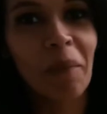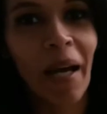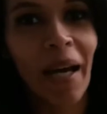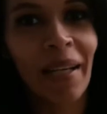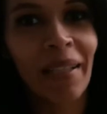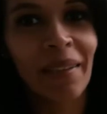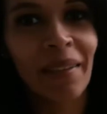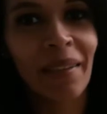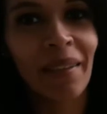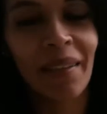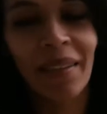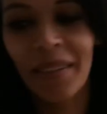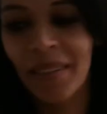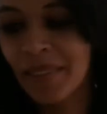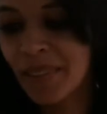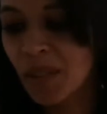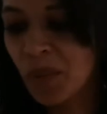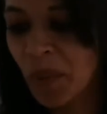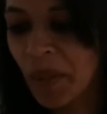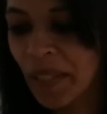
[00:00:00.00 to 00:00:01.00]
buying
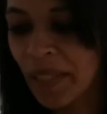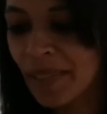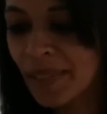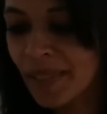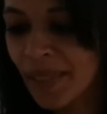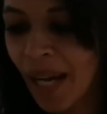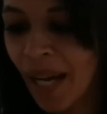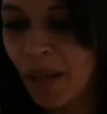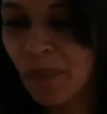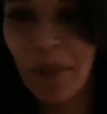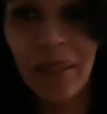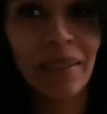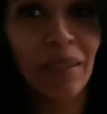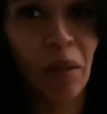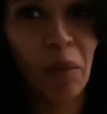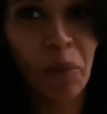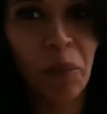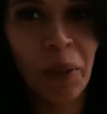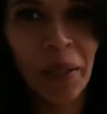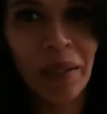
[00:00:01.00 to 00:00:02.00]
the sweets, I went to
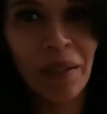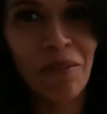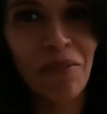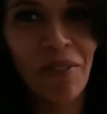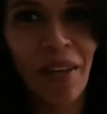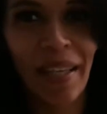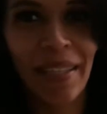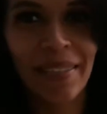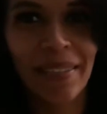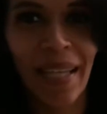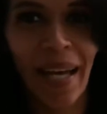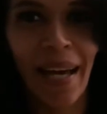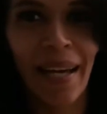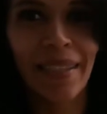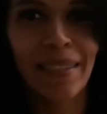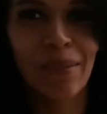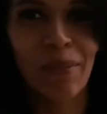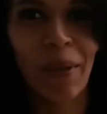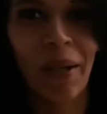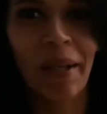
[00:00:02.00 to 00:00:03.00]
go print the face
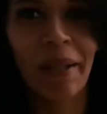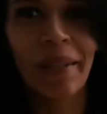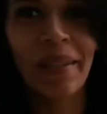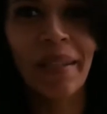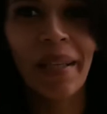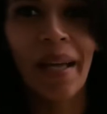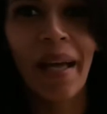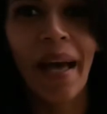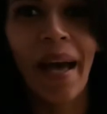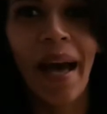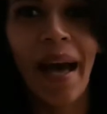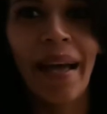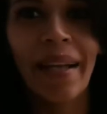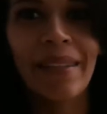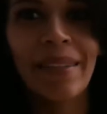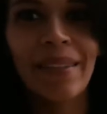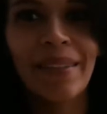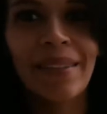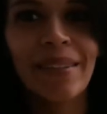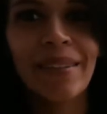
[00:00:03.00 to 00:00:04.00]
as well. And
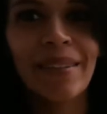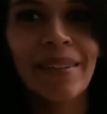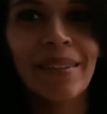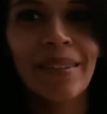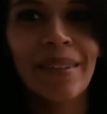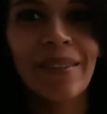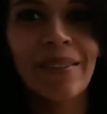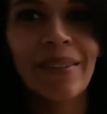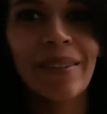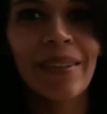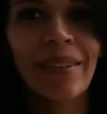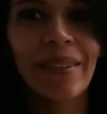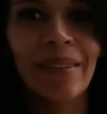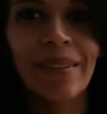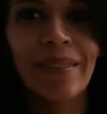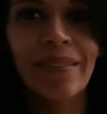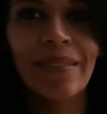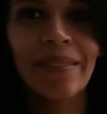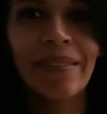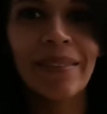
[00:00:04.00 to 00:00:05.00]
it looks so
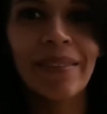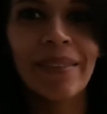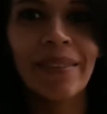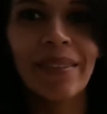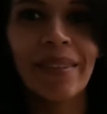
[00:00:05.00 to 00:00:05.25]
cute.